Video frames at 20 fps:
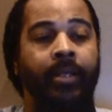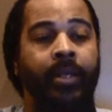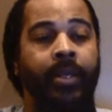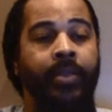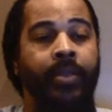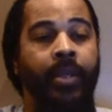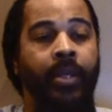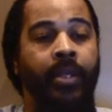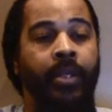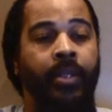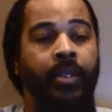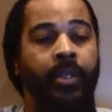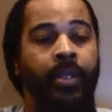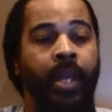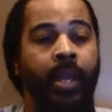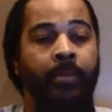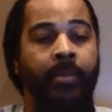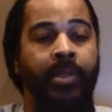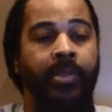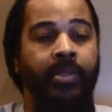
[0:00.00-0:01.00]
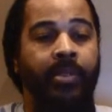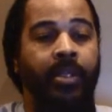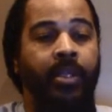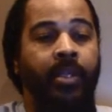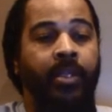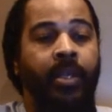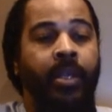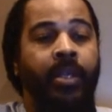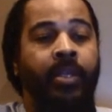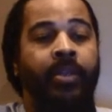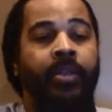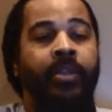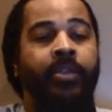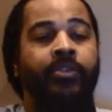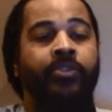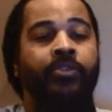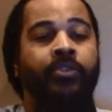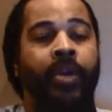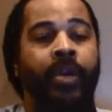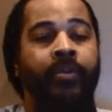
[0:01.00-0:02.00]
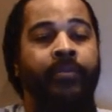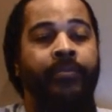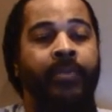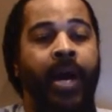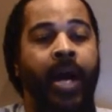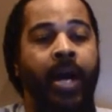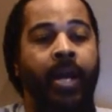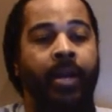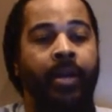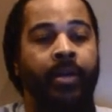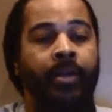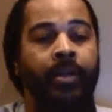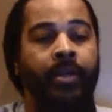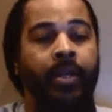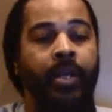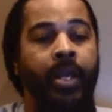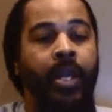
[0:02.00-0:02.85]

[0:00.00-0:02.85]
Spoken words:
neither let me see this great fire